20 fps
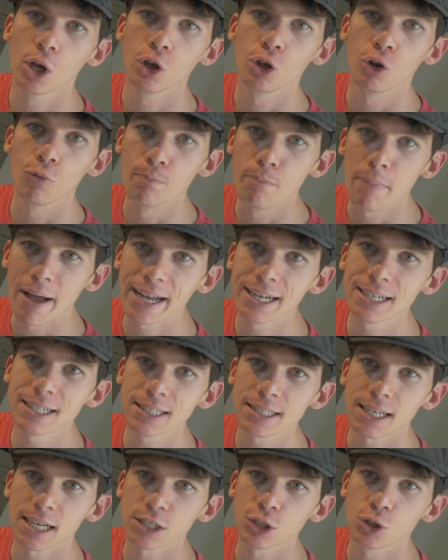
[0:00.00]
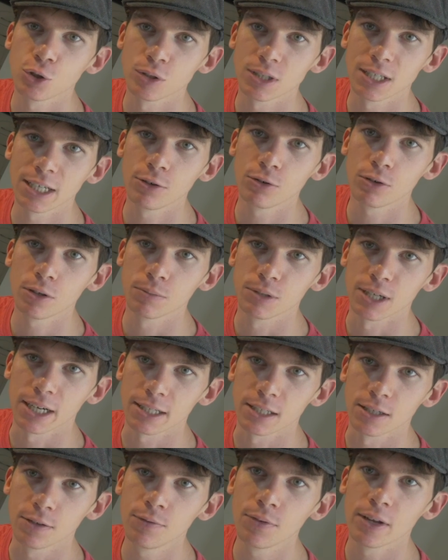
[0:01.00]
You may discuss your secret
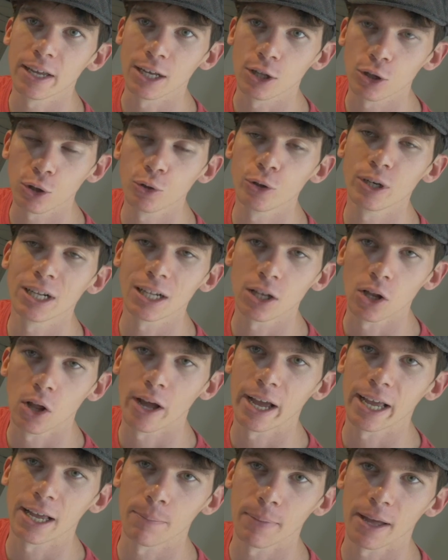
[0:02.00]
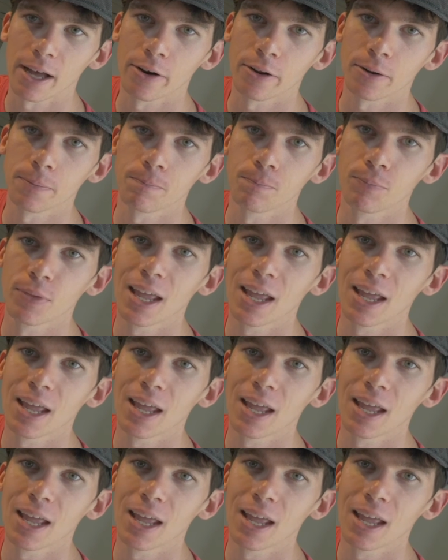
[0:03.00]
objective, including lying about it.